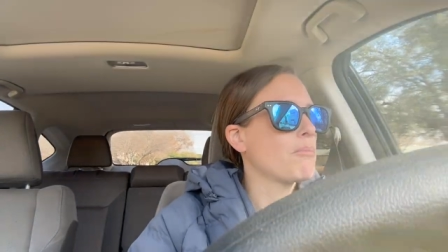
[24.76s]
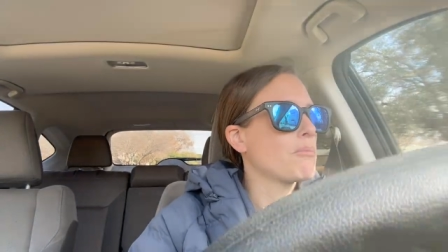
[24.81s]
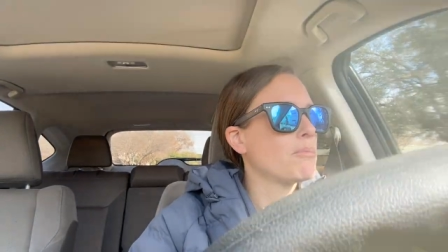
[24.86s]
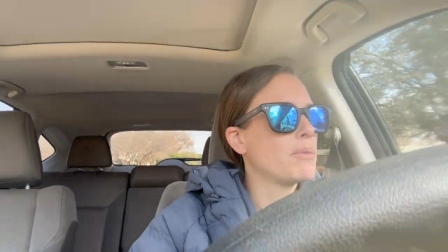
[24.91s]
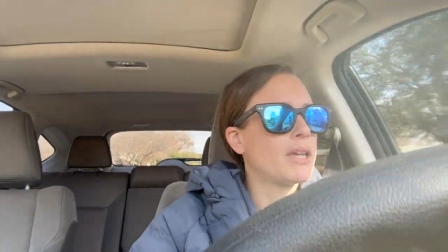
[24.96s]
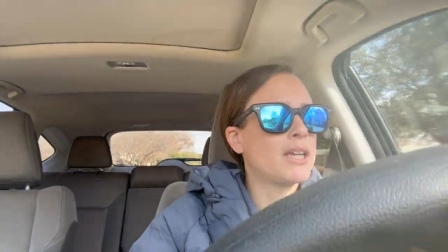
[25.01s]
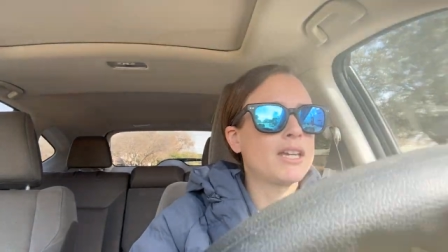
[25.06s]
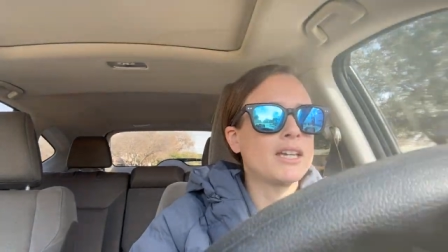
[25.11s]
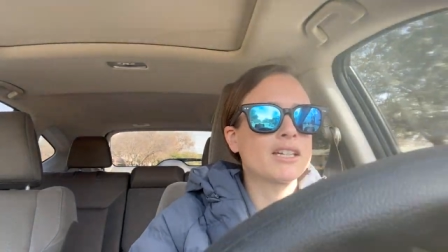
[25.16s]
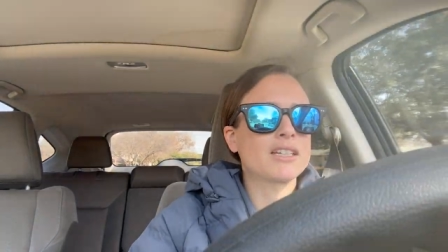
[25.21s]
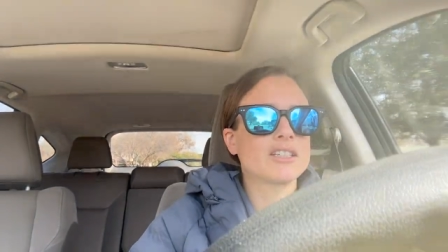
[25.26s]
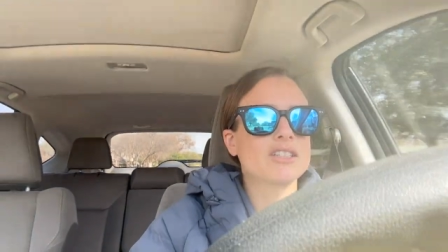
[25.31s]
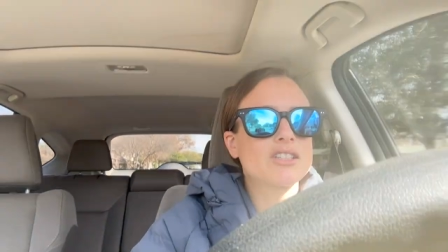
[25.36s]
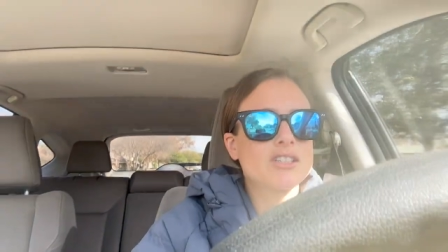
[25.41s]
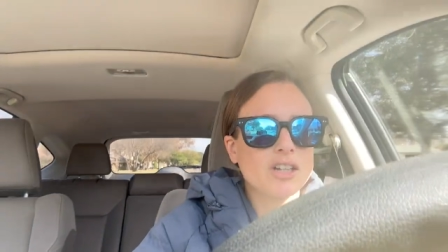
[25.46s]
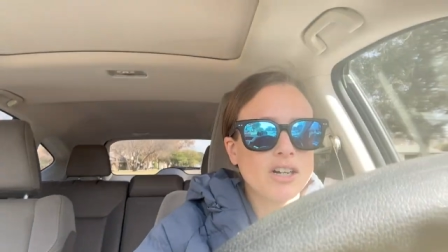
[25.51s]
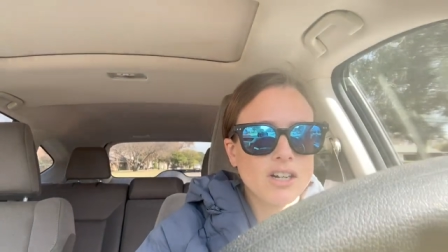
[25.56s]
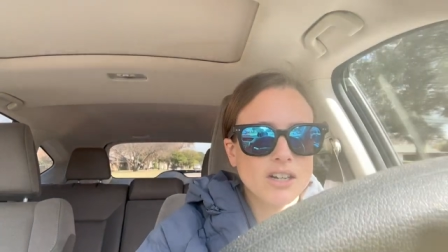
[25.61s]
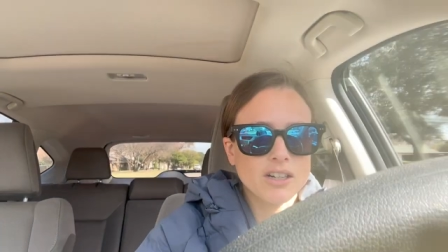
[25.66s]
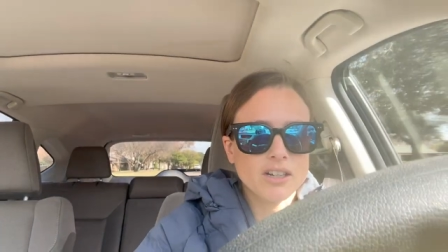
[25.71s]
mix
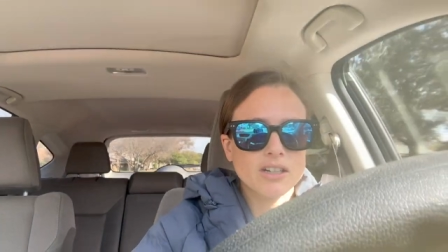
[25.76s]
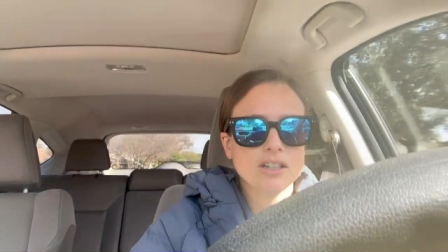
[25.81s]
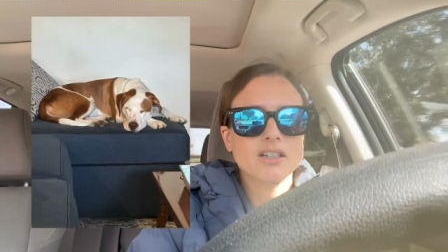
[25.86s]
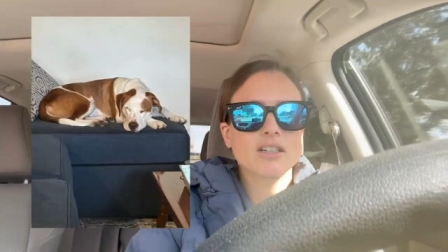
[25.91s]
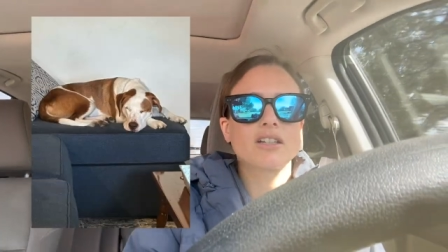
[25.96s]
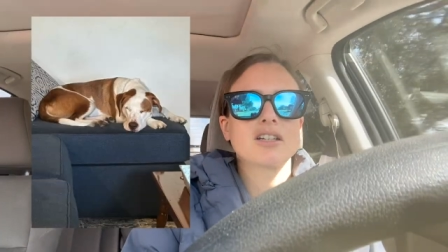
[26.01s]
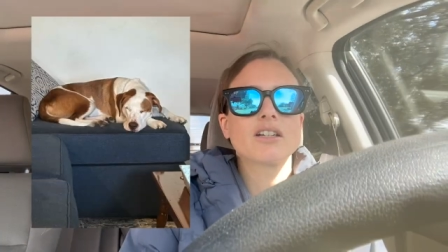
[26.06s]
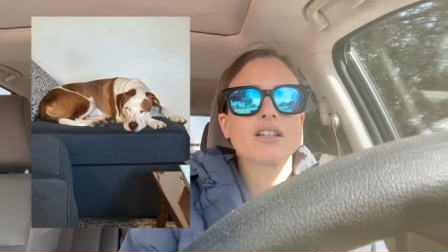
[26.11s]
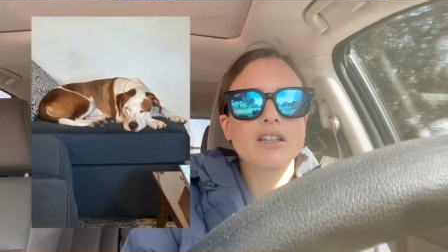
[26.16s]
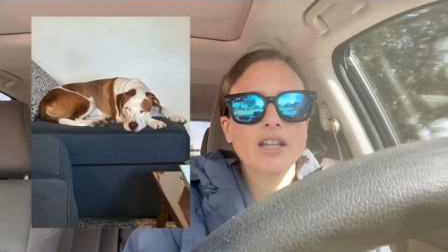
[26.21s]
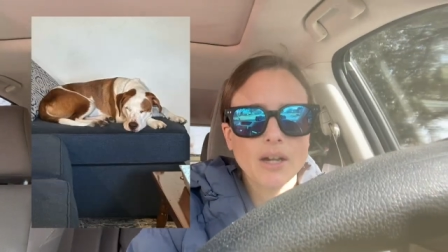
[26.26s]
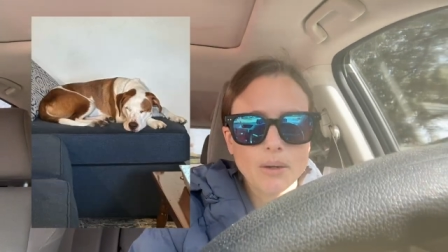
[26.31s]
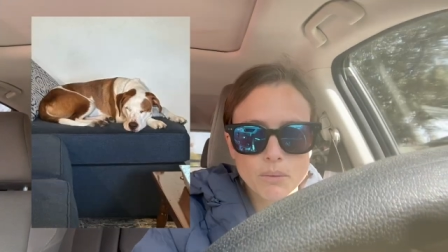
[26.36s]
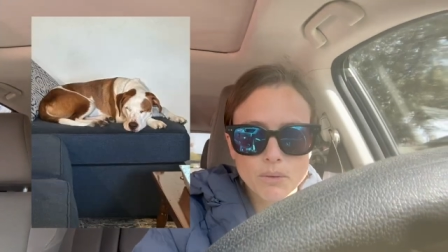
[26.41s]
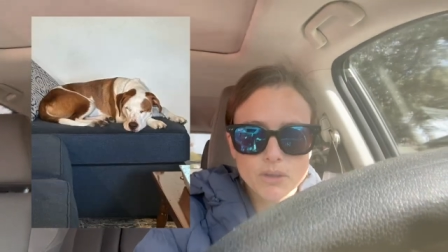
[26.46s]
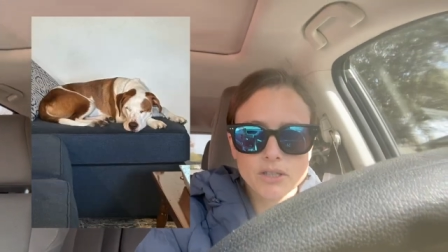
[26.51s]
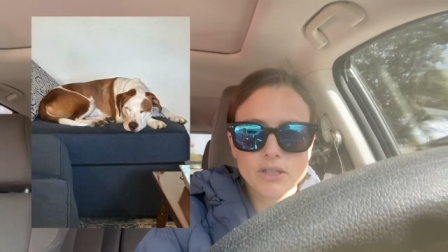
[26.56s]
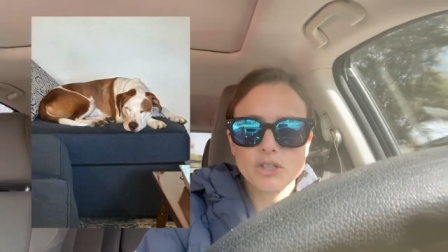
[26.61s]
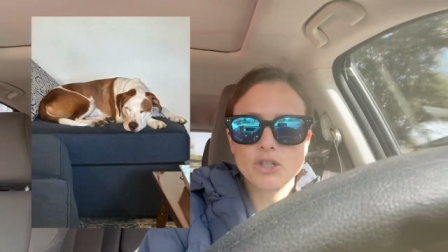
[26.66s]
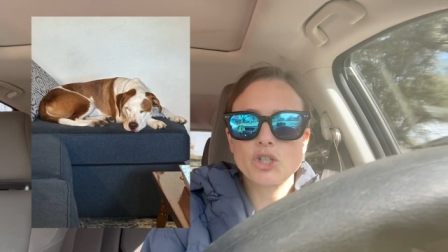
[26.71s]
dog that
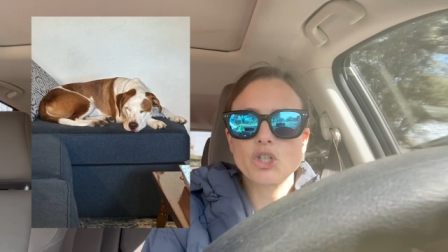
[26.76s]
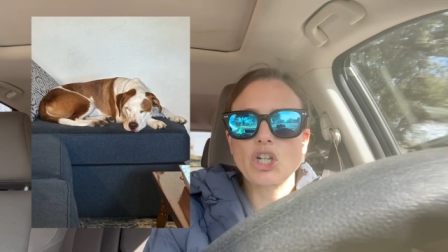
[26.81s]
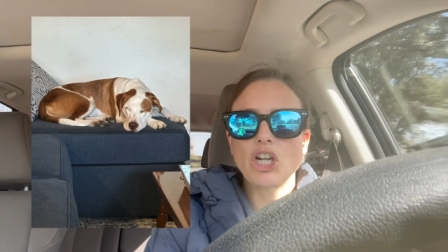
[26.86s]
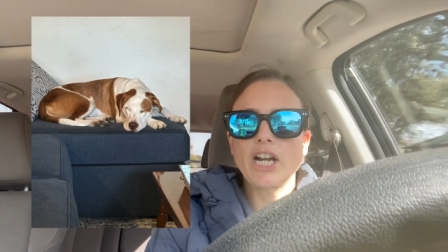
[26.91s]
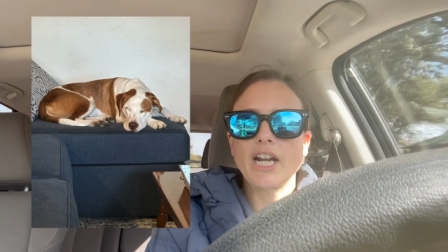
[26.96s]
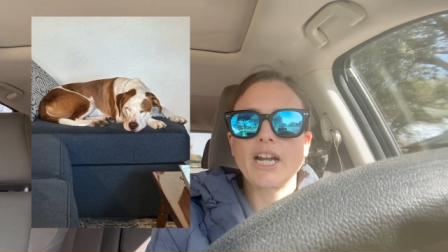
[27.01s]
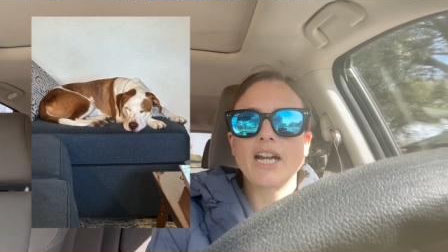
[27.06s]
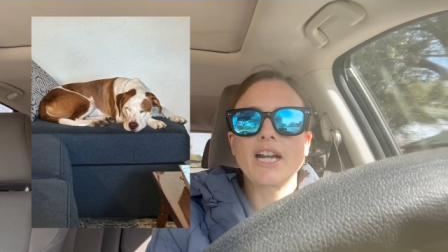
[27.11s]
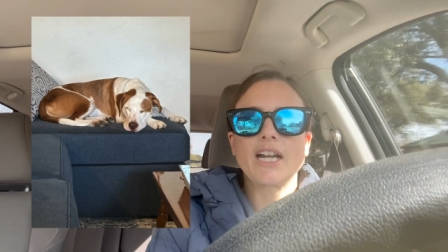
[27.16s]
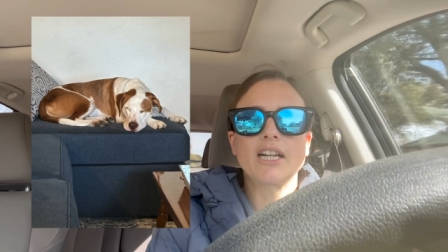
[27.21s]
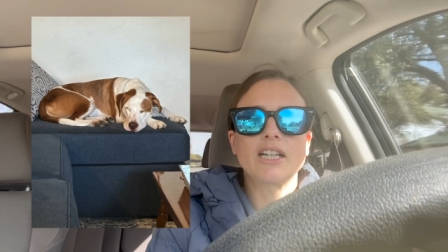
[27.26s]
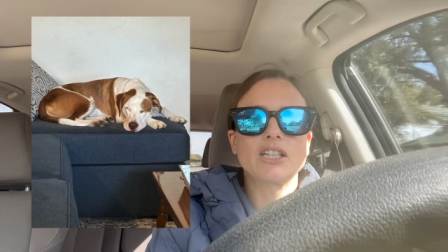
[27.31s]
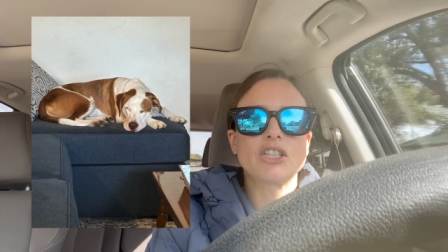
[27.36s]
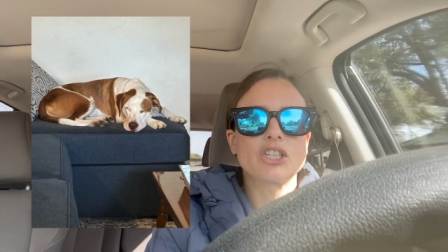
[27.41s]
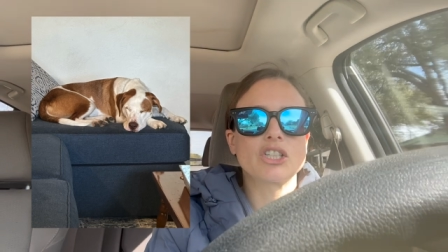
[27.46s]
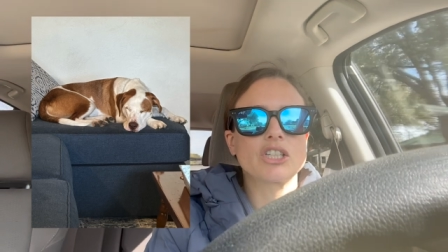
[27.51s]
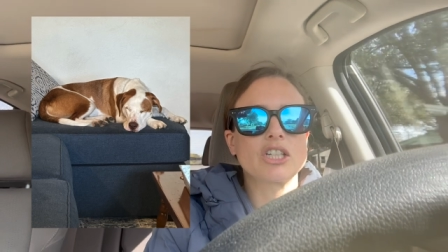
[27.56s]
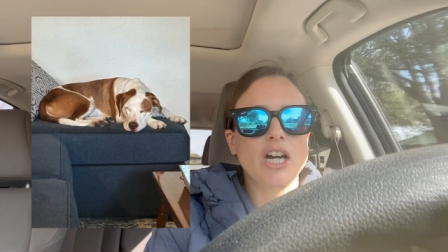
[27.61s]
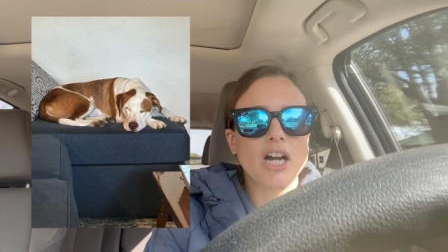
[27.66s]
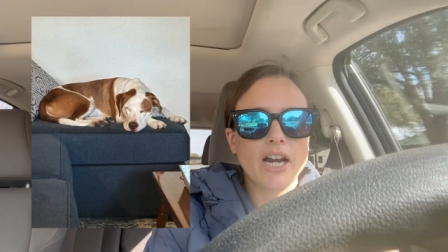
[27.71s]
was a stray and it
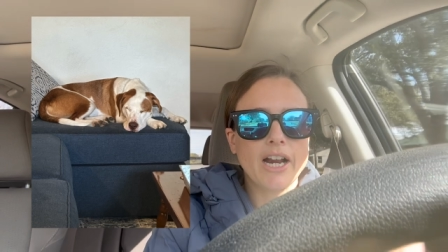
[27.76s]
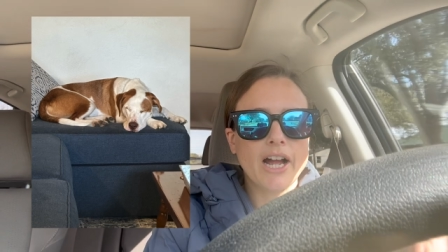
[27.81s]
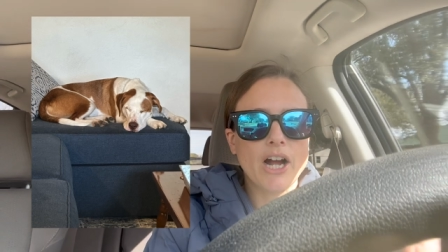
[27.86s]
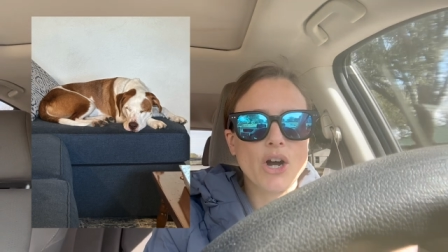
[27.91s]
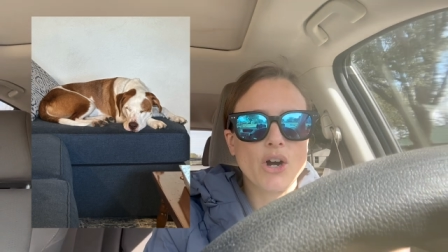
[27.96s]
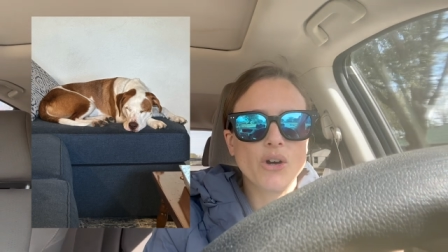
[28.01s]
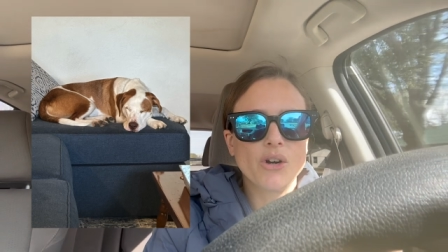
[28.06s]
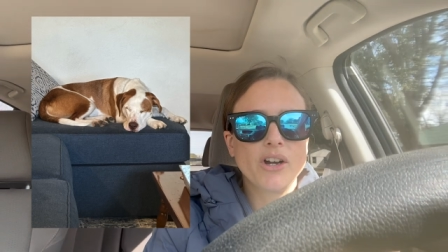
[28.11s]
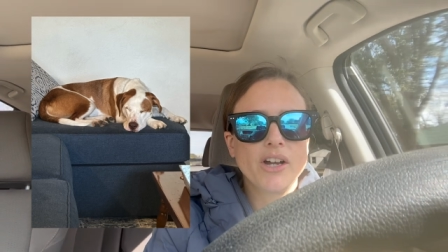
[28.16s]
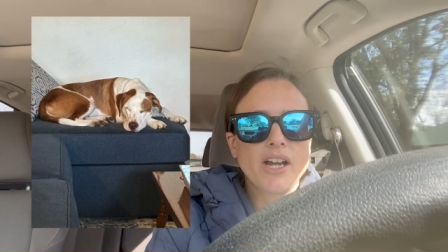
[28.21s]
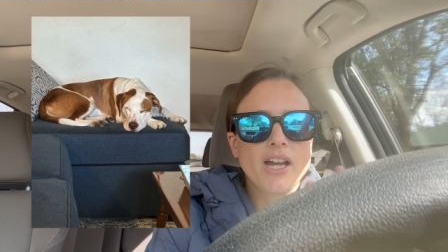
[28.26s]
just got out.